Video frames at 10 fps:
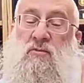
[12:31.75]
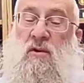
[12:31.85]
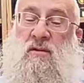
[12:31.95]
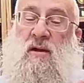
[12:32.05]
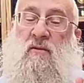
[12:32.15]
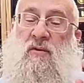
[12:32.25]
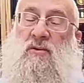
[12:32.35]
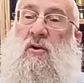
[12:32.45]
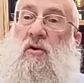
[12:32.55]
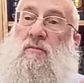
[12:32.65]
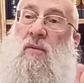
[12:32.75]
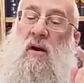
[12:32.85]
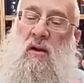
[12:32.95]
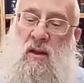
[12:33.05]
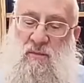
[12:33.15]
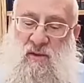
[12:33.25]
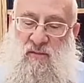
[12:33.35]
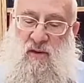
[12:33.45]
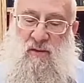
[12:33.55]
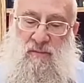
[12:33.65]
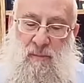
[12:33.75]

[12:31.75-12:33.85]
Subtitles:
one sacrifice called Par Helem Davar.